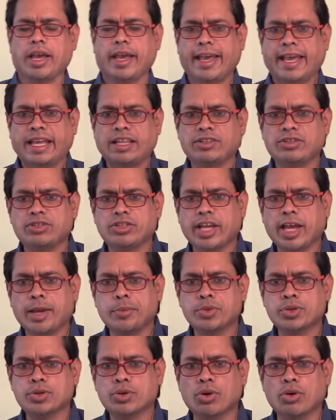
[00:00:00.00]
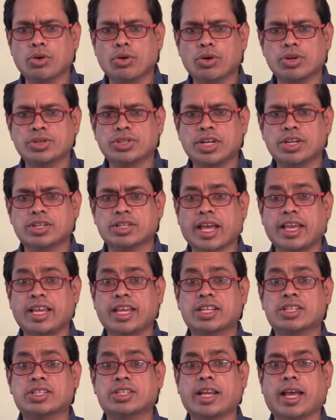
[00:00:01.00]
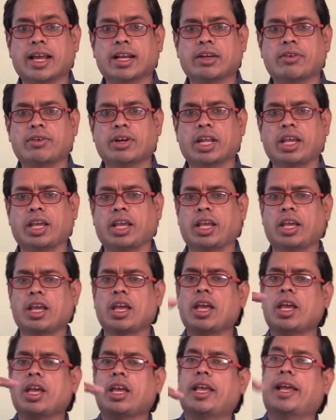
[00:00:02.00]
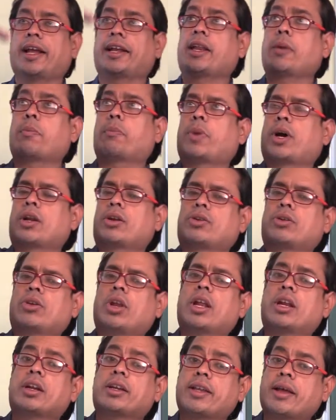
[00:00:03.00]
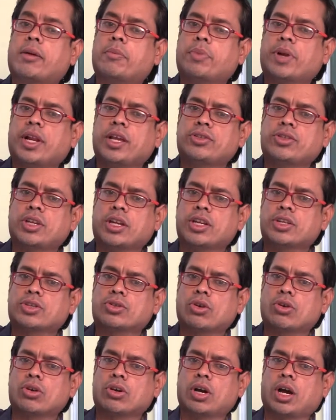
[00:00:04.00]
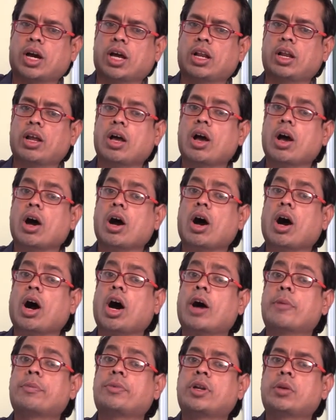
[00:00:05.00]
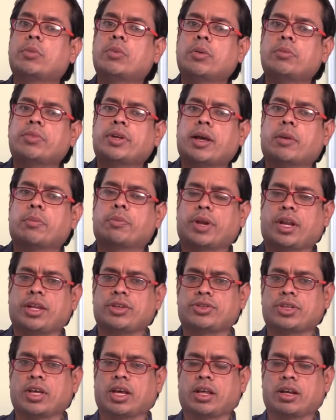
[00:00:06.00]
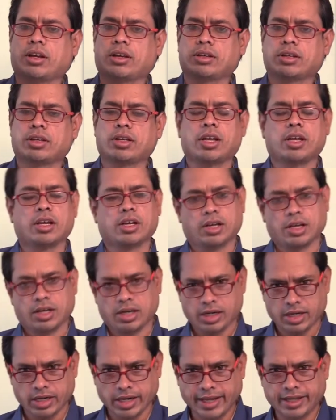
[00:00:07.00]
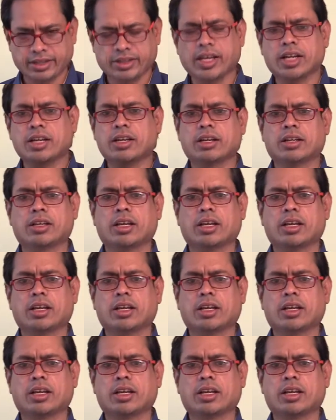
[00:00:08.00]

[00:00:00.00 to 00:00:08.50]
Enzyme shows its highest activity at a particular temperature is so called optimum temperature. Like that,